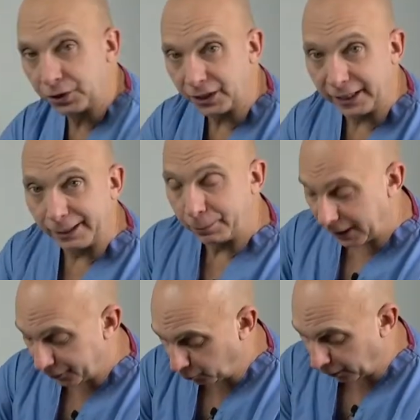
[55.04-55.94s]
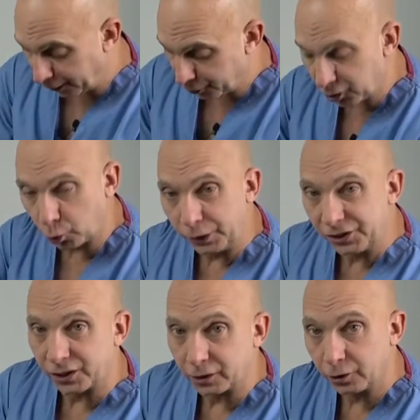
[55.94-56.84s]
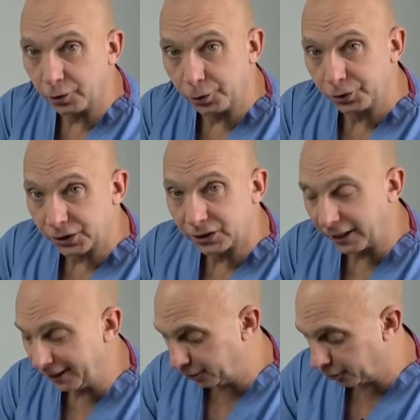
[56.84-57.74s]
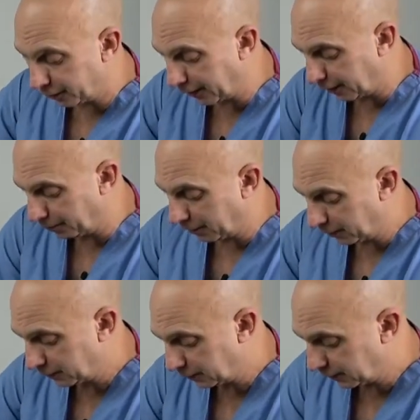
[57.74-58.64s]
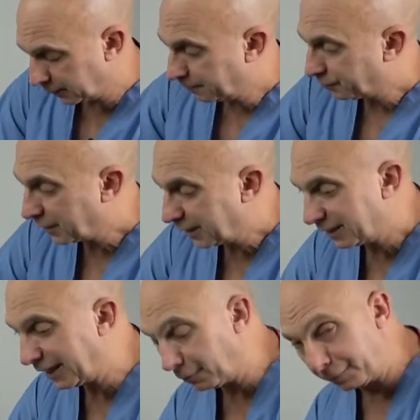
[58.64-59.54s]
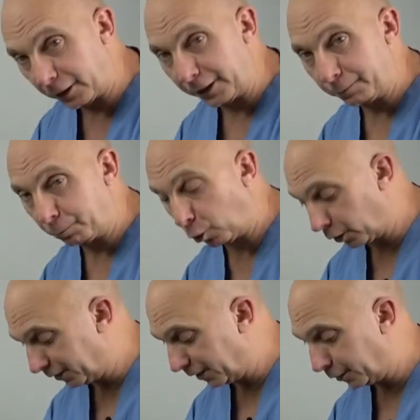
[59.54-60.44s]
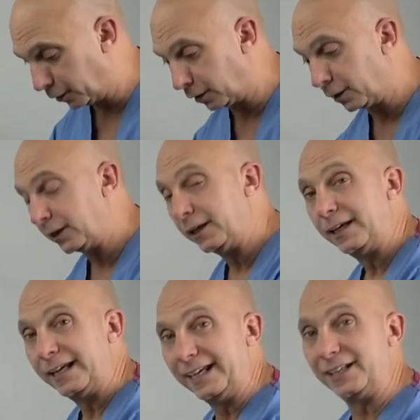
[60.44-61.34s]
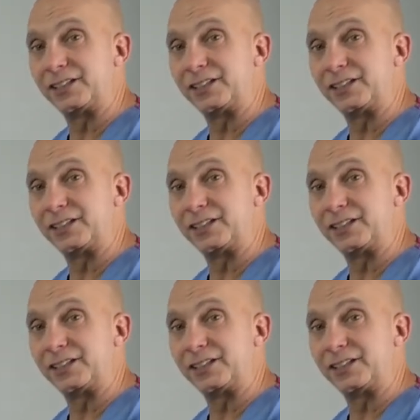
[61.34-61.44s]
clamp on the rail, squeeze it closed, tighten your knob. Now, very important here is